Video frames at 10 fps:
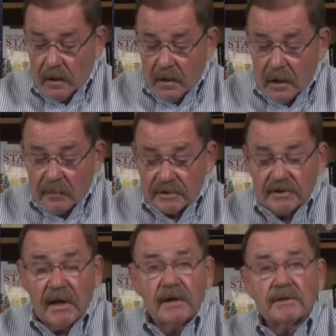A couple of
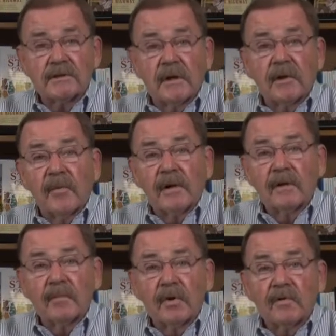states celebrate
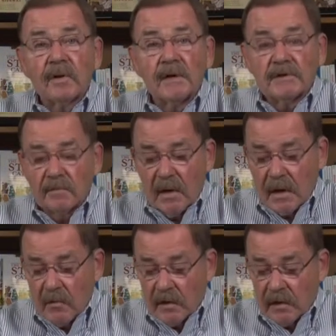their birthdays in
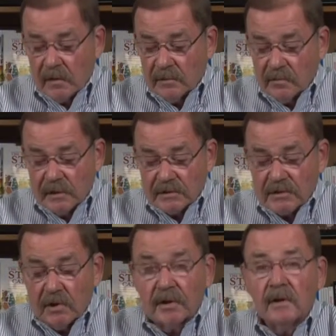May. One of them is
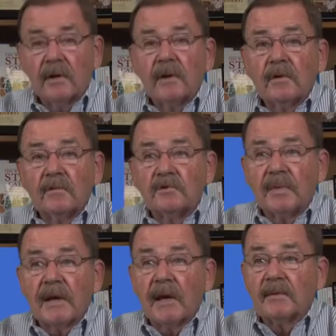Minnesota, which
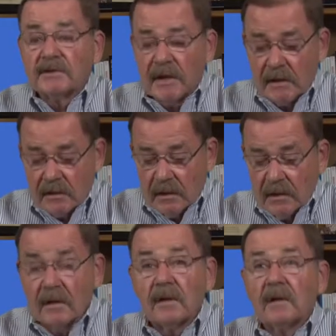became a state
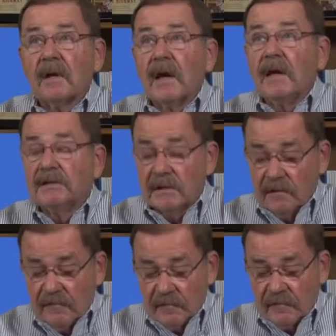in
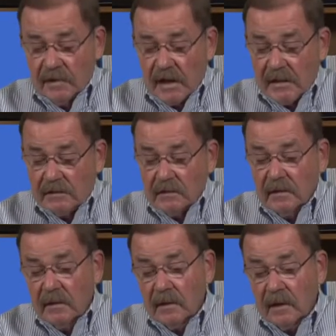1858,
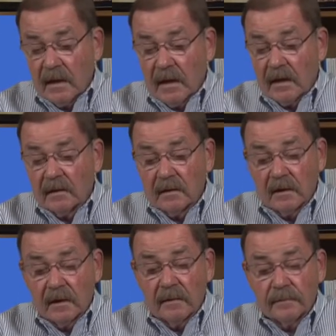
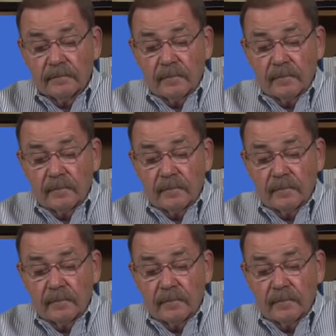and